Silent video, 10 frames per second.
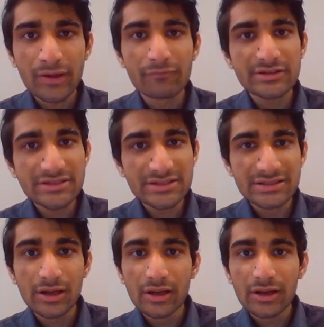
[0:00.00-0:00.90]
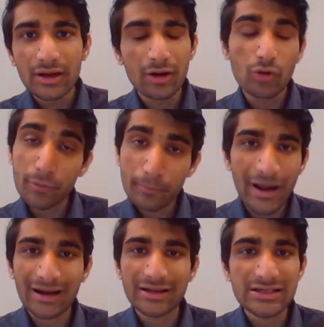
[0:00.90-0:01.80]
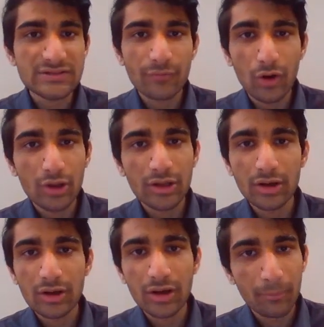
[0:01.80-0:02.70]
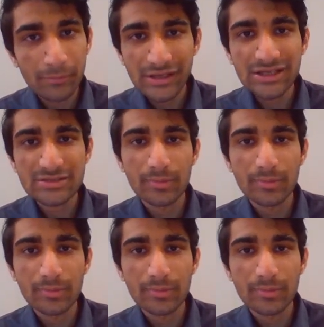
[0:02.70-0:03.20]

which is a good practice for the companies,